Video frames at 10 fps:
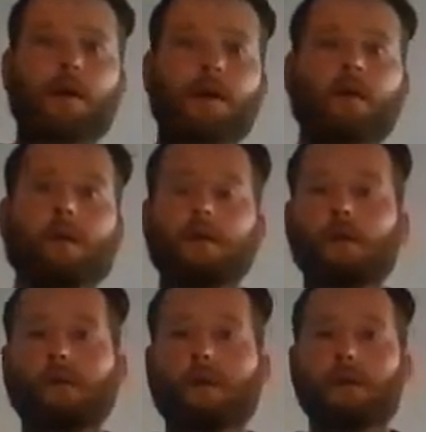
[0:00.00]
and
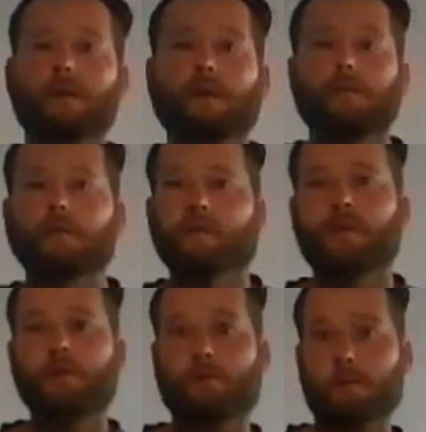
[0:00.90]
they're at the same time in
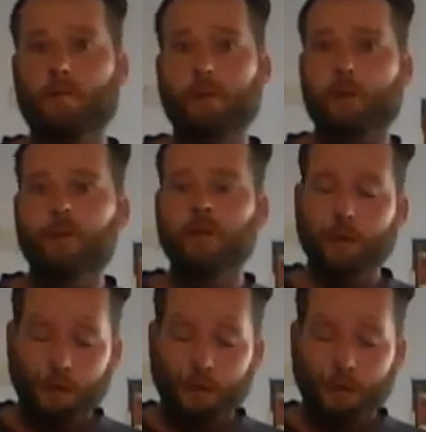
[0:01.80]
the universe. So